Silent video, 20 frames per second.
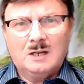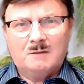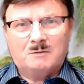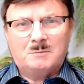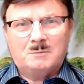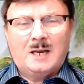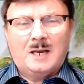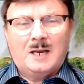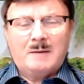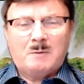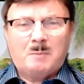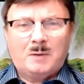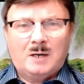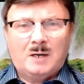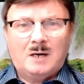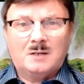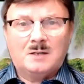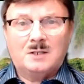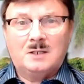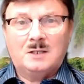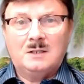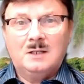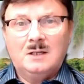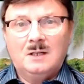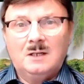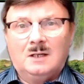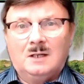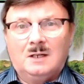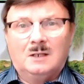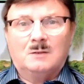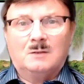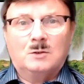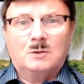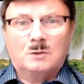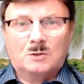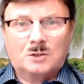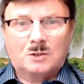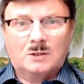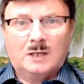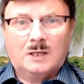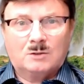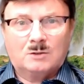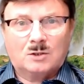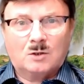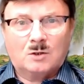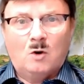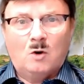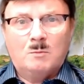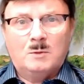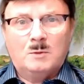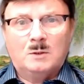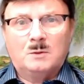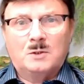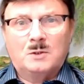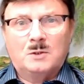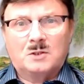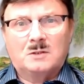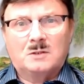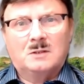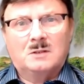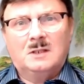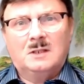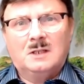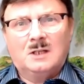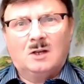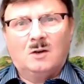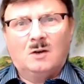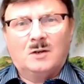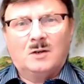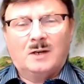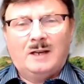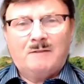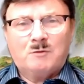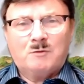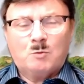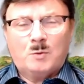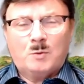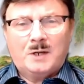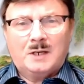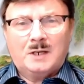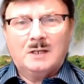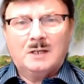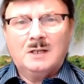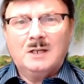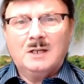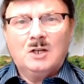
in the Labour Party, and of course now ScoMo has gone left-wing,